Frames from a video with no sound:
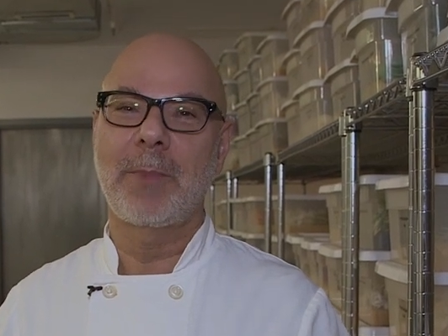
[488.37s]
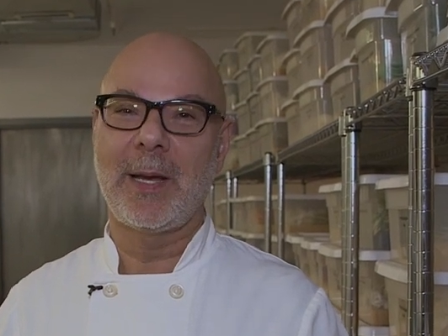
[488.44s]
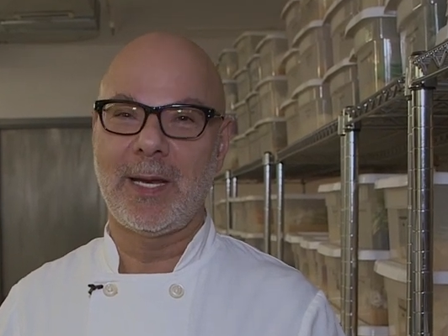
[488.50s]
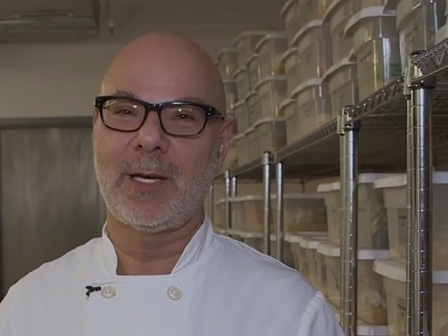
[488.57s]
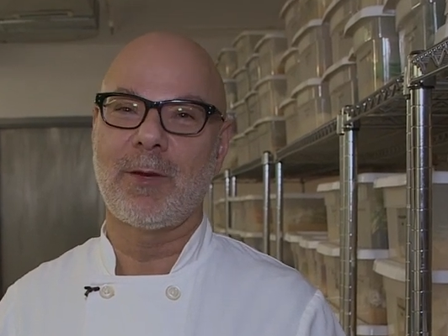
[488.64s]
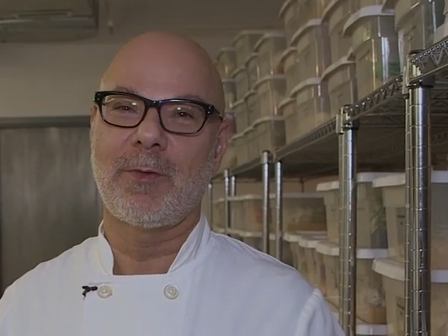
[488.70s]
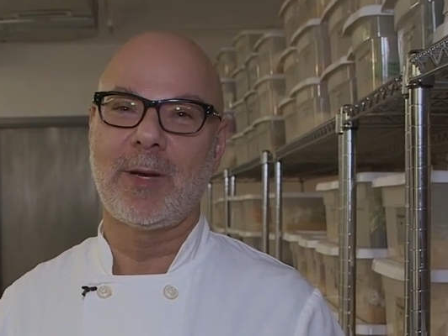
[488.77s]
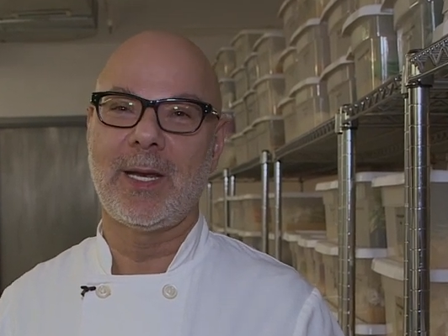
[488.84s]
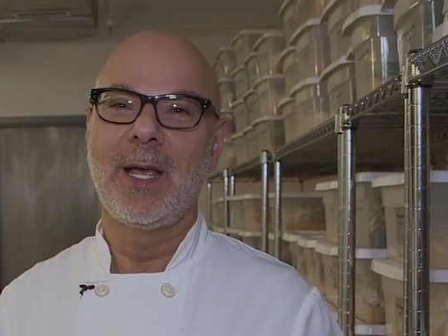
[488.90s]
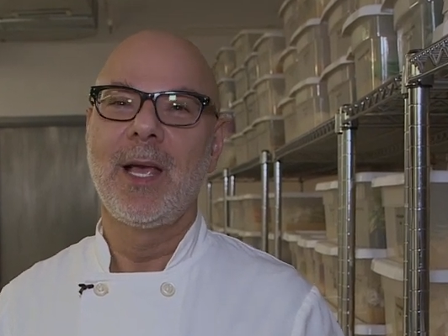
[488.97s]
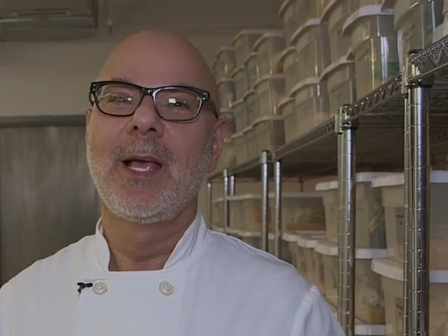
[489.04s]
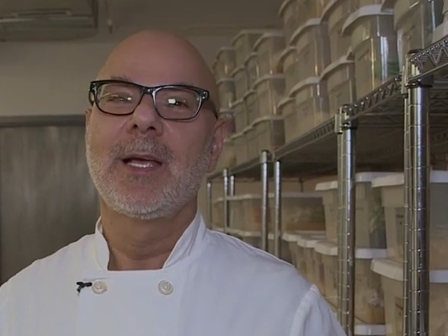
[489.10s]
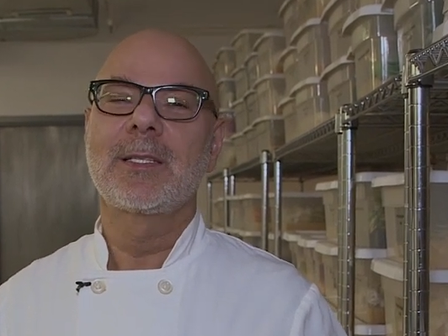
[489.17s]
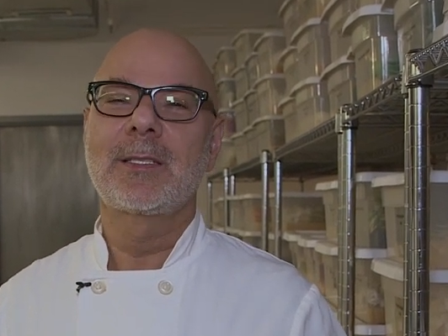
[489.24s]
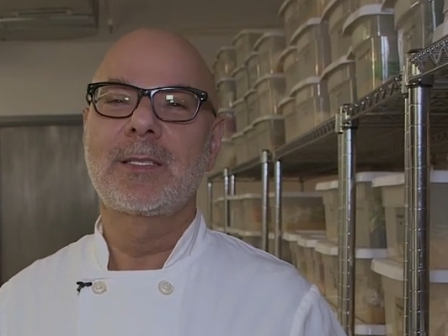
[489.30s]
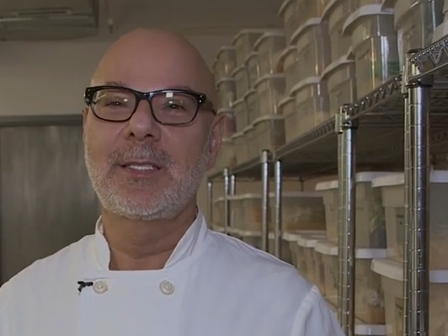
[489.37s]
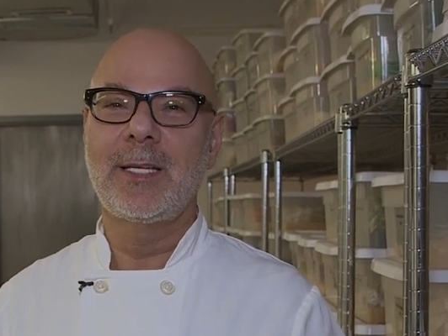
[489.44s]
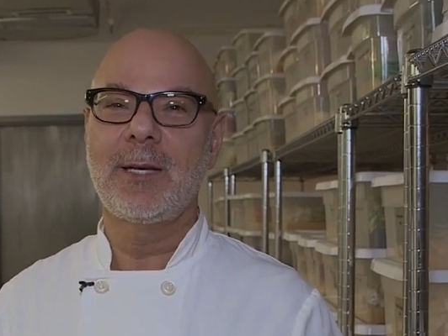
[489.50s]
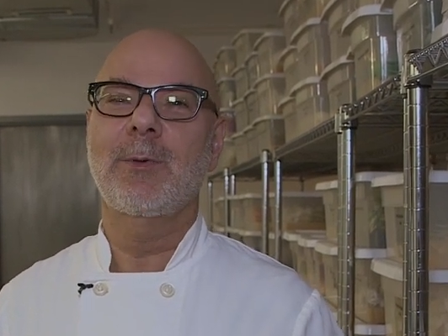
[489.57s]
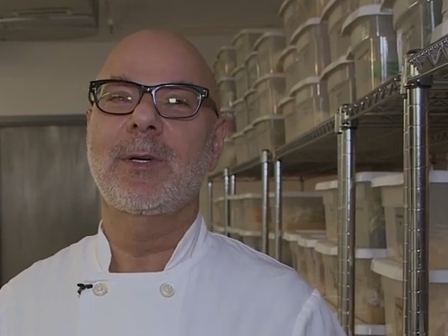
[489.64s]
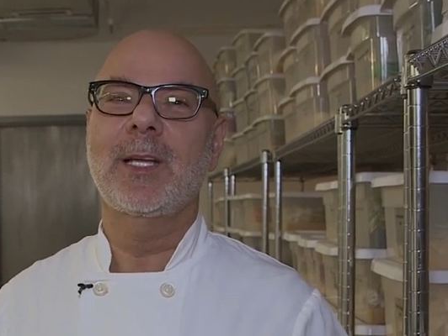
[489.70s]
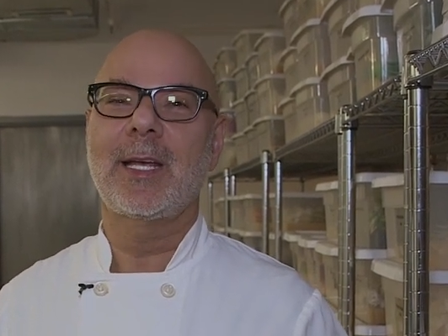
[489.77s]
bakery,
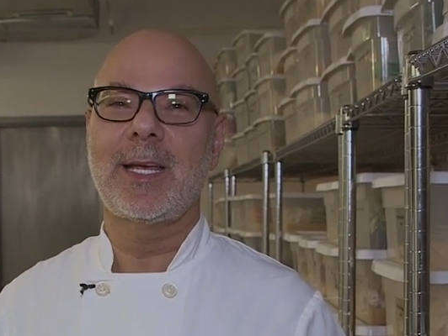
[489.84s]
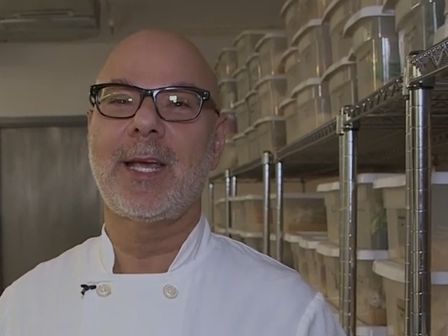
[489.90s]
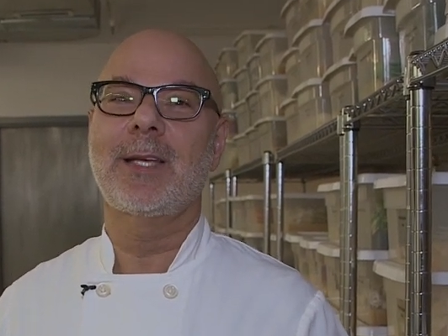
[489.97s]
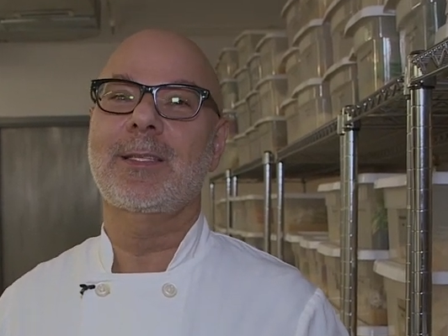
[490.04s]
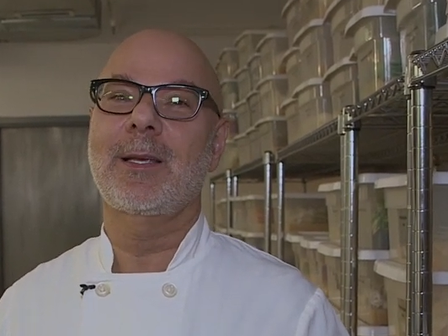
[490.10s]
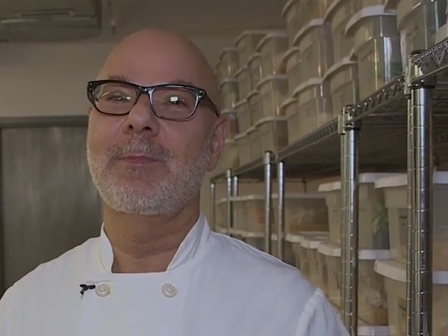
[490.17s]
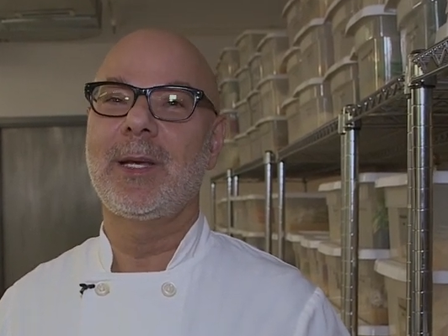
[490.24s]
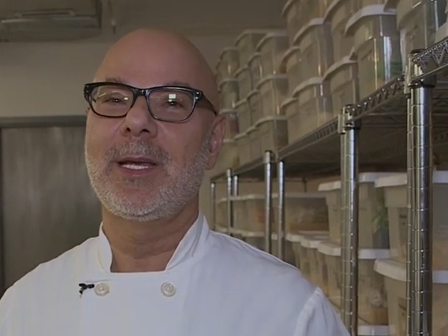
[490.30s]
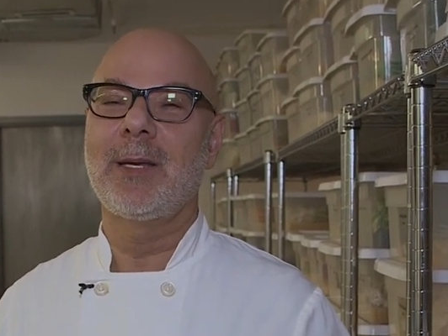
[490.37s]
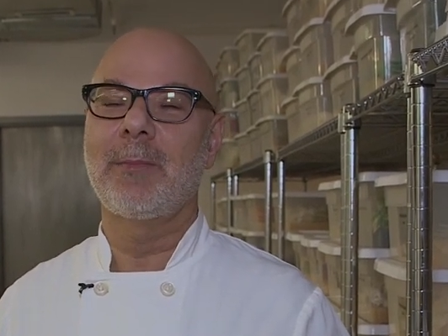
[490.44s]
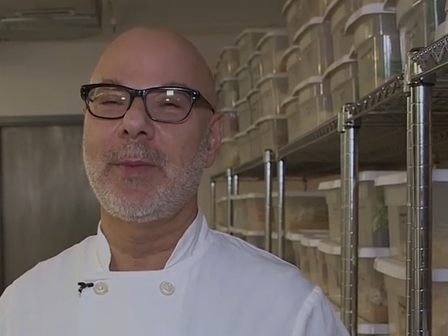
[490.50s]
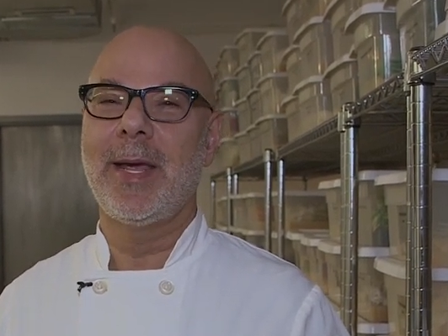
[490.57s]
see where the cakes are being